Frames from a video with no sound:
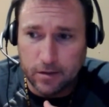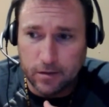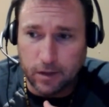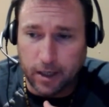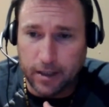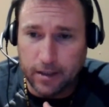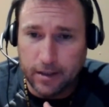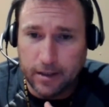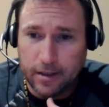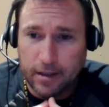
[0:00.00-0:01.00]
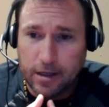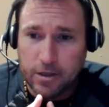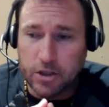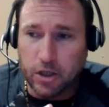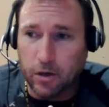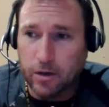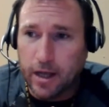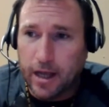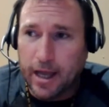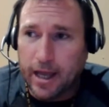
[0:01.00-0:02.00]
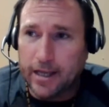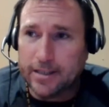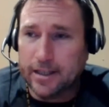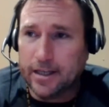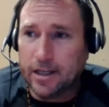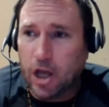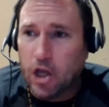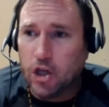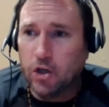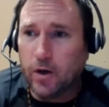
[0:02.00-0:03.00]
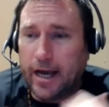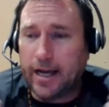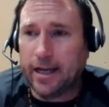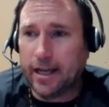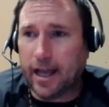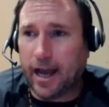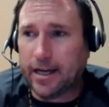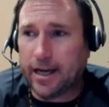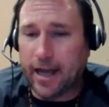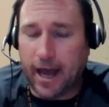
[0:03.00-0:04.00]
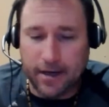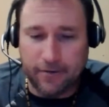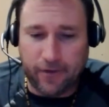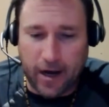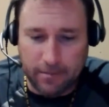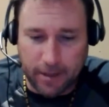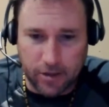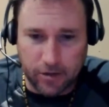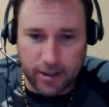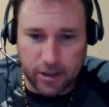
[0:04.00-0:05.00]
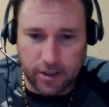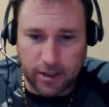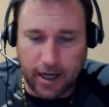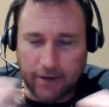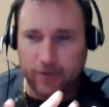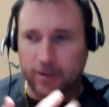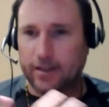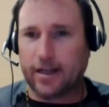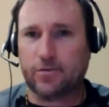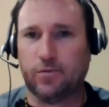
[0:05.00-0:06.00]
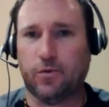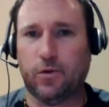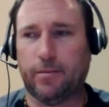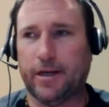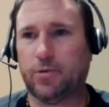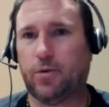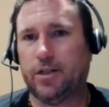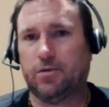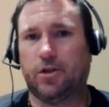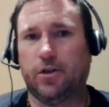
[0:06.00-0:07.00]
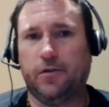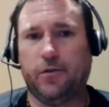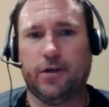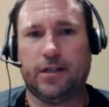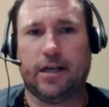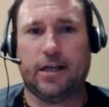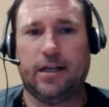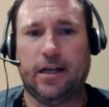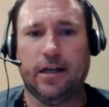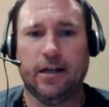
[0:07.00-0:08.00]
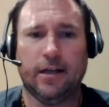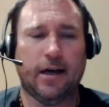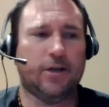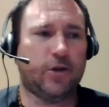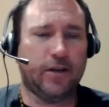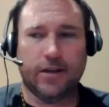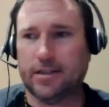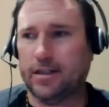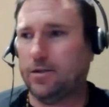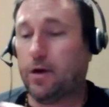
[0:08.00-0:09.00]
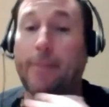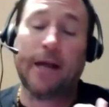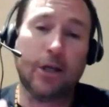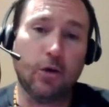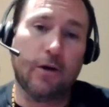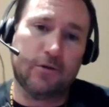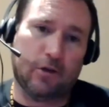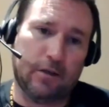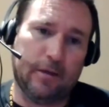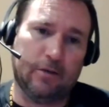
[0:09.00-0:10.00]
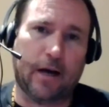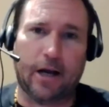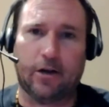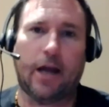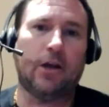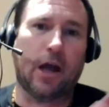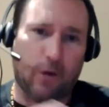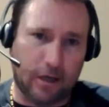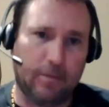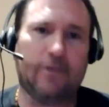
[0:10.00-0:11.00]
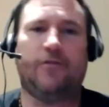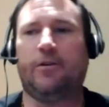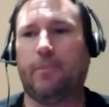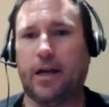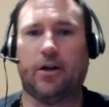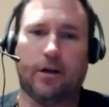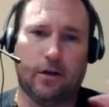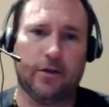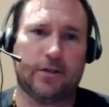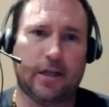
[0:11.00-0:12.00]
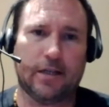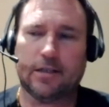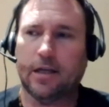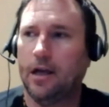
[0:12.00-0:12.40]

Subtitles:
Right. So it's like, I kind of had to find my direction. And I feel like that's what my 20s were good for. It's kind of like, I tried this, it didn't work. I mean, I knew I always wanted to be a writer and I knew I wanted to be a filmmaker and all these things,